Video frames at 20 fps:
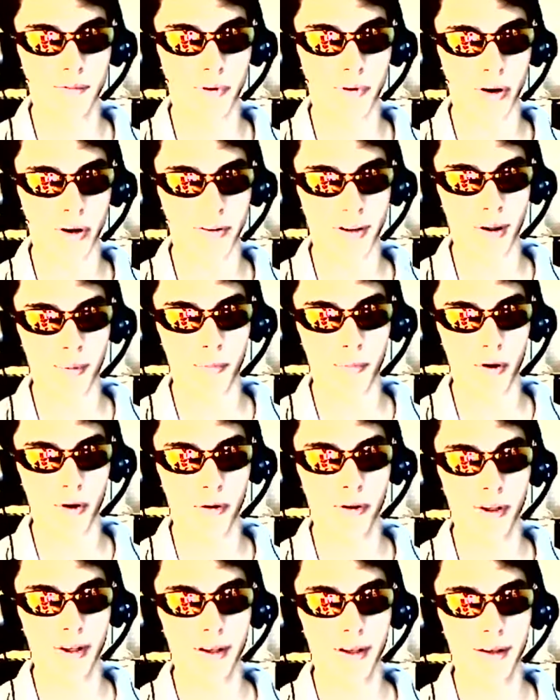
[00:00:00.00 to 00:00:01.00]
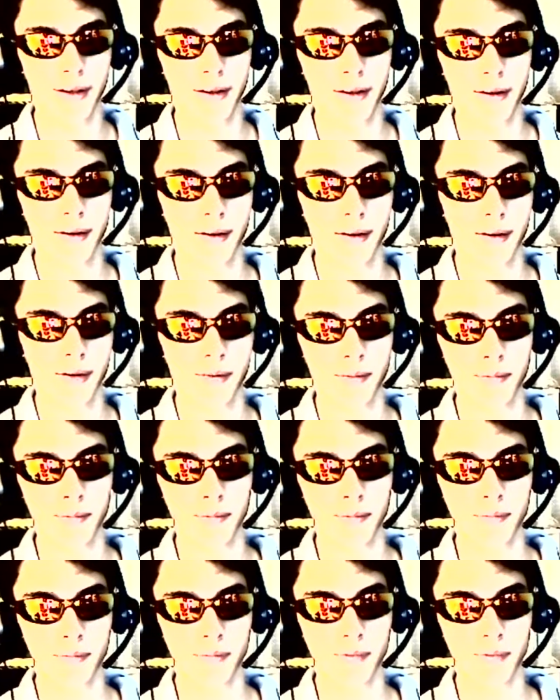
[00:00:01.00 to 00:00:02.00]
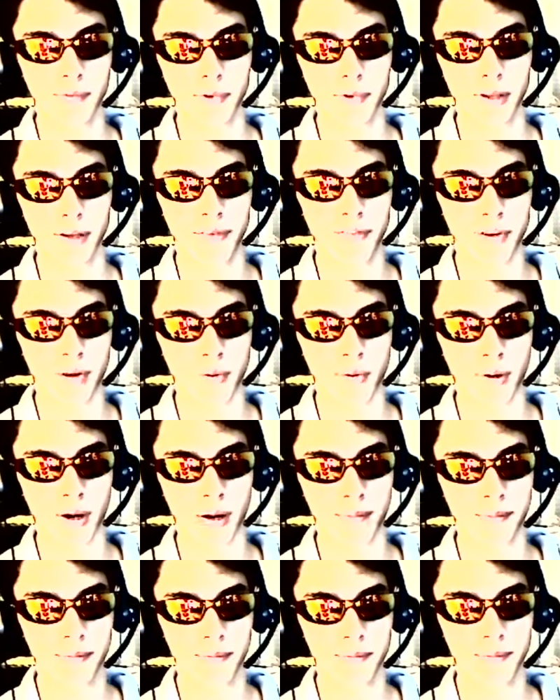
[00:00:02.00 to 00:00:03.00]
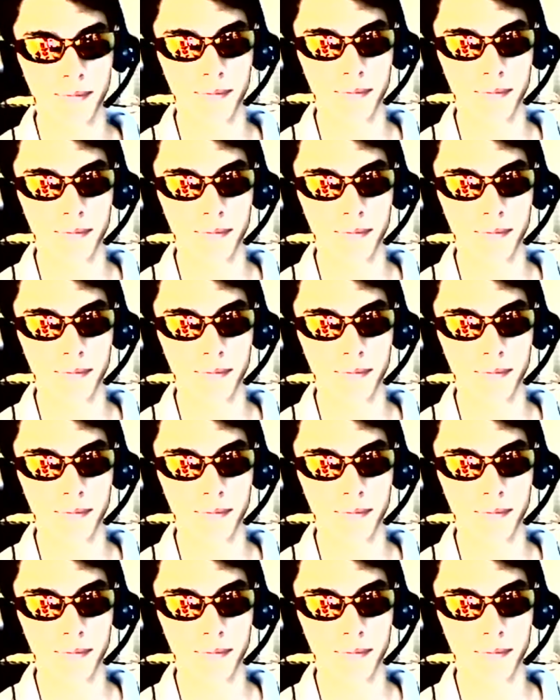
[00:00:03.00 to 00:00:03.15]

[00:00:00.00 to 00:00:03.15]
For example, if you